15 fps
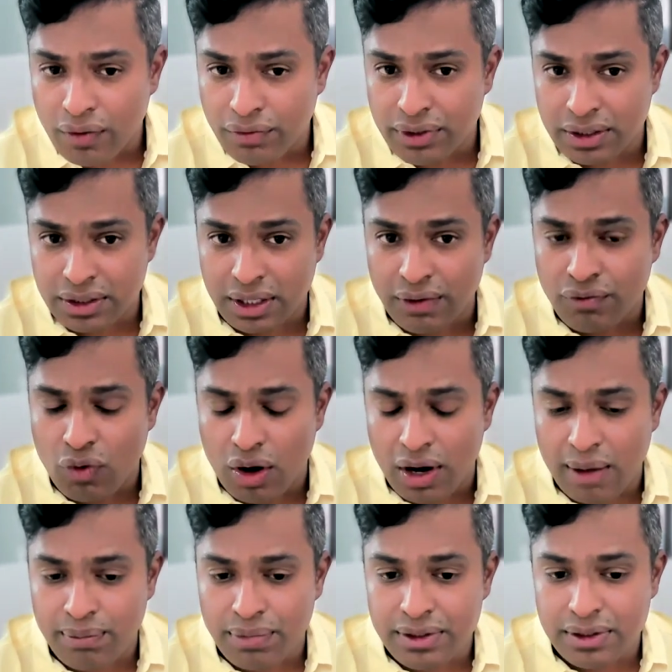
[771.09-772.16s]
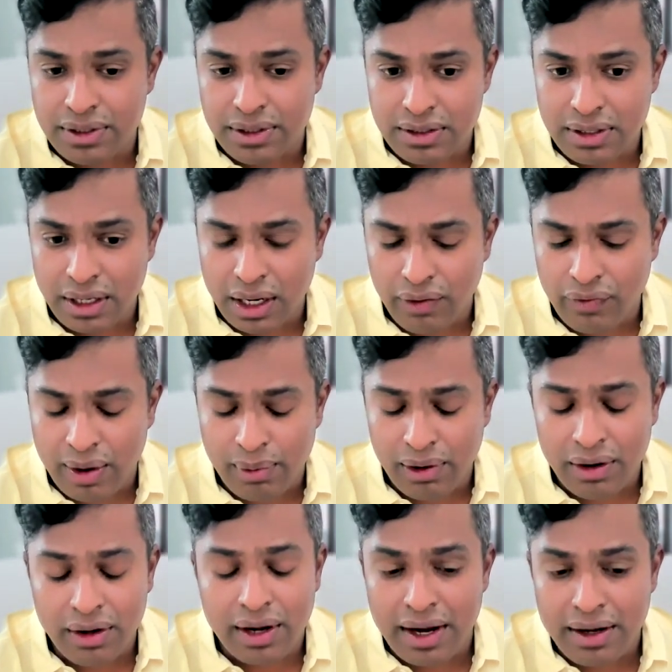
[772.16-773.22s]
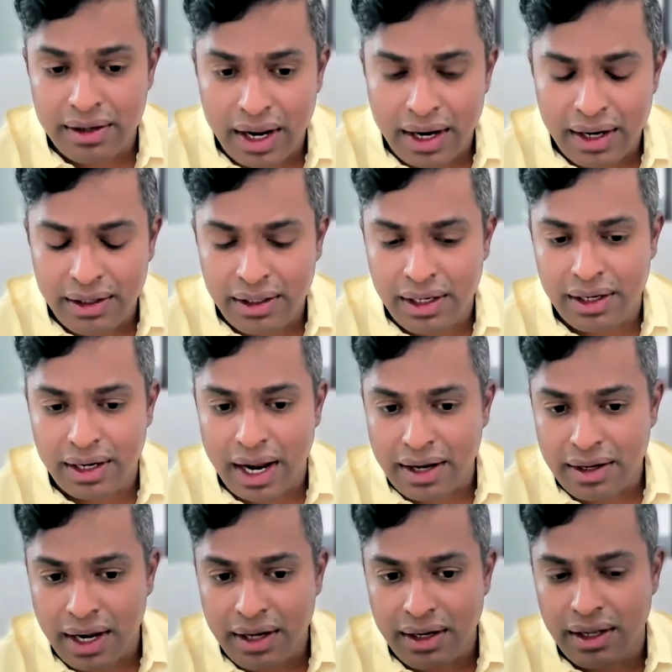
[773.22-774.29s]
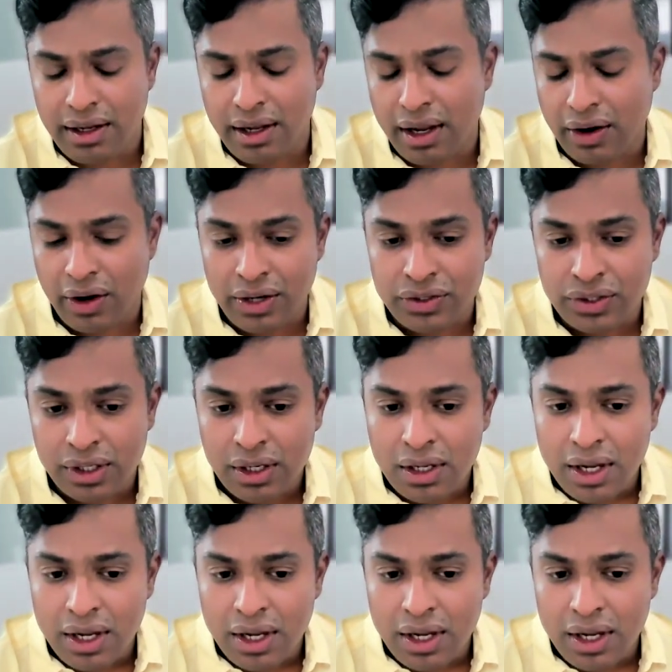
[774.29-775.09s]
of the stuff what happens in the single family 990, 980K range.